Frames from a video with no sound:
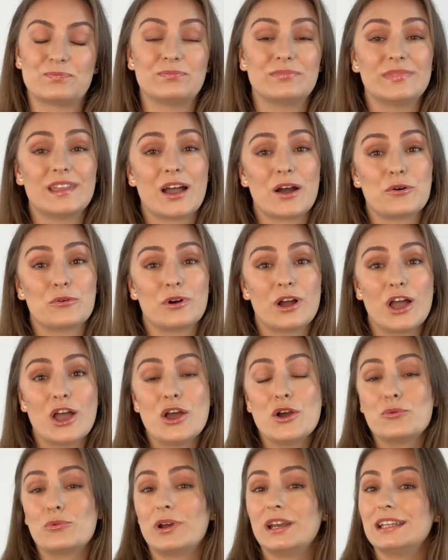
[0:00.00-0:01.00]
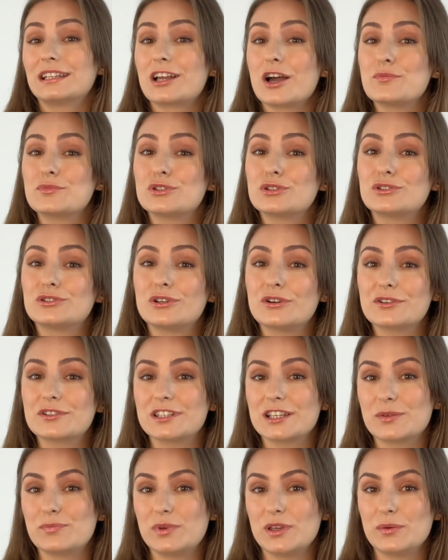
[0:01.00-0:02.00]
Now, when it comes to
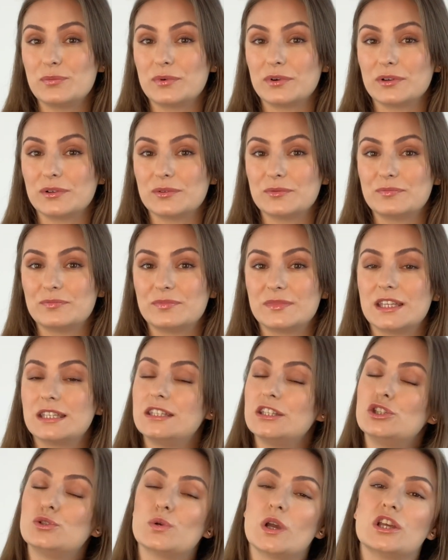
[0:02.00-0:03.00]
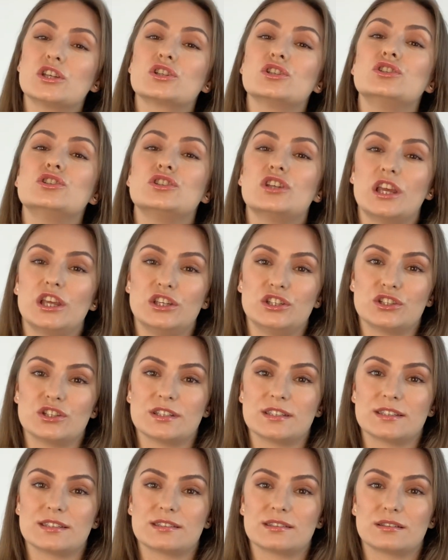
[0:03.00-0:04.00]
toxic people, the situation
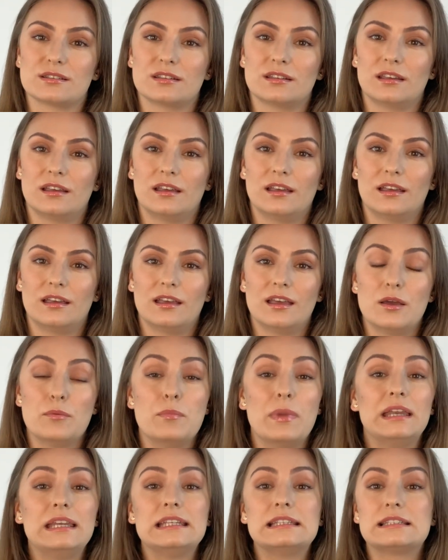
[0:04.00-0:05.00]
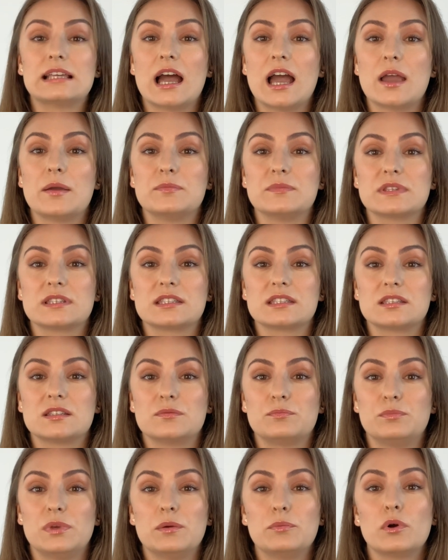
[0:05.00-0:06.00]
changes. Many
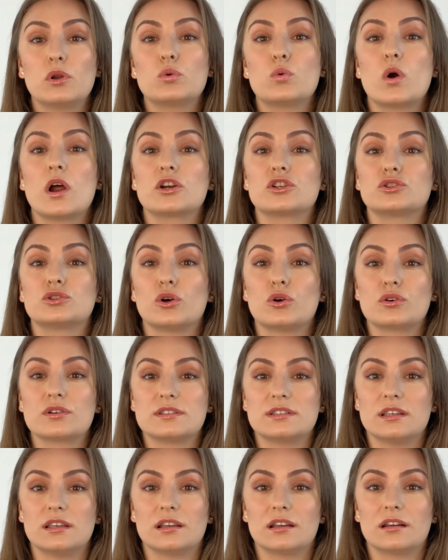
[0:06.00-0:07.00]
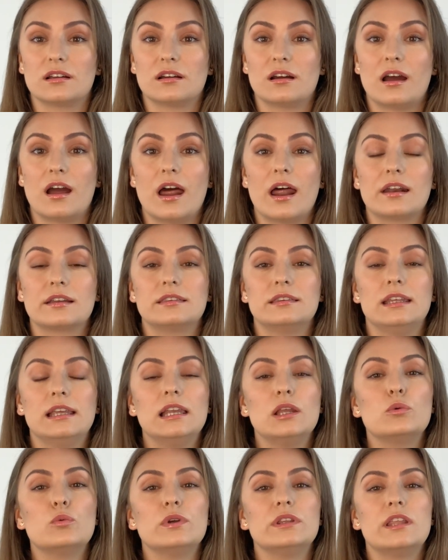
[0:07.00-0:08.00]
times, people who are toxic are
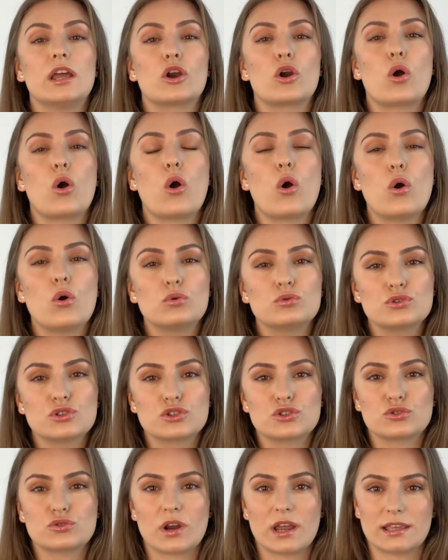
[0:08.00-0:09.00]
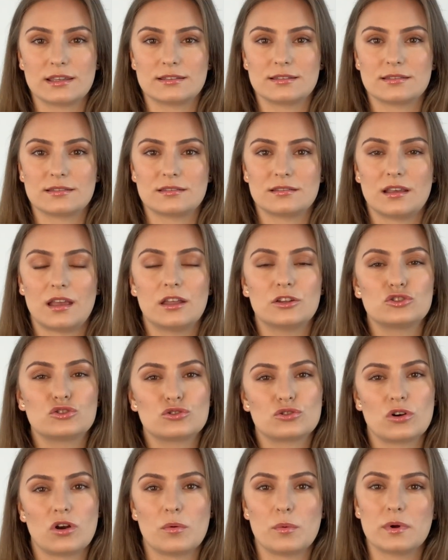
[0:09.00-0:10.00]
dealing with their own stress and
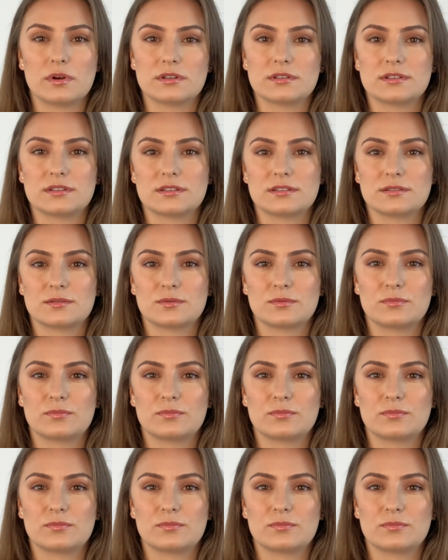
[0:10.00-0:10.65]
traumas.